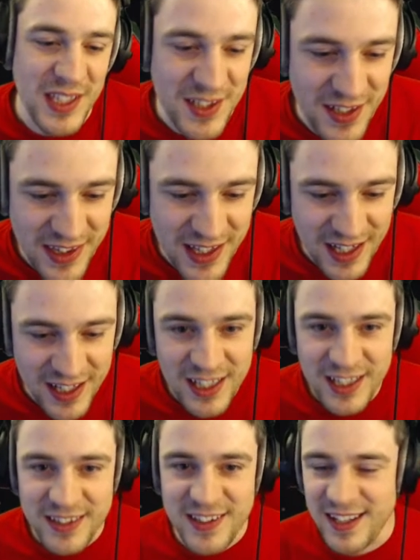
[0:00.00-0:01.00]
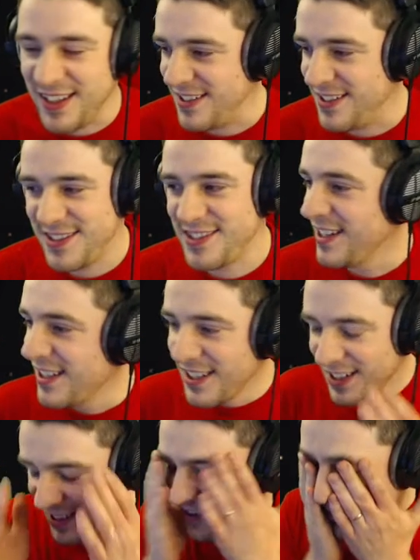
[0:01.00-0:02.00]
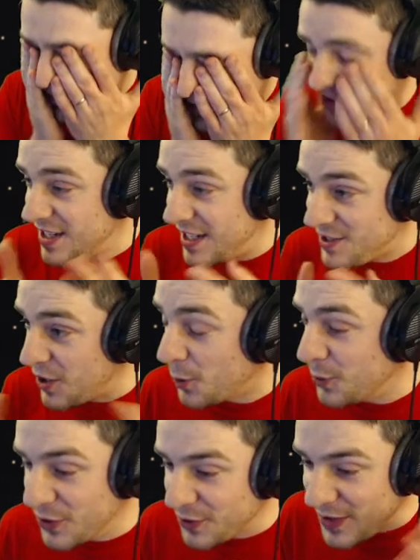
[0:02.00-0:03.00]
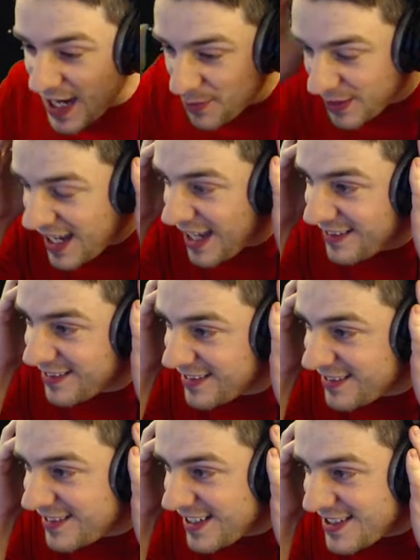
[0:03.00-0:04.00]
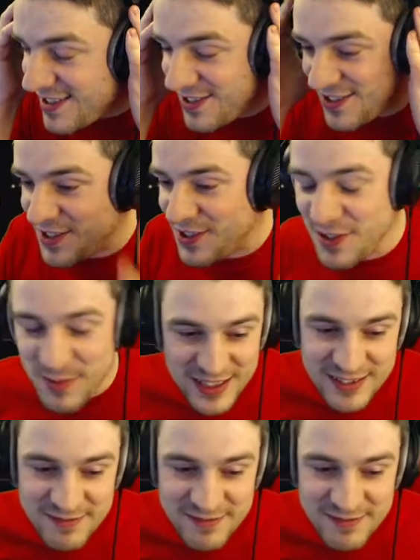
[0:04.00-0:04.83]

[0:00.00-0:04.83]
like that. That is. It's a whole new game again. It's just going to be.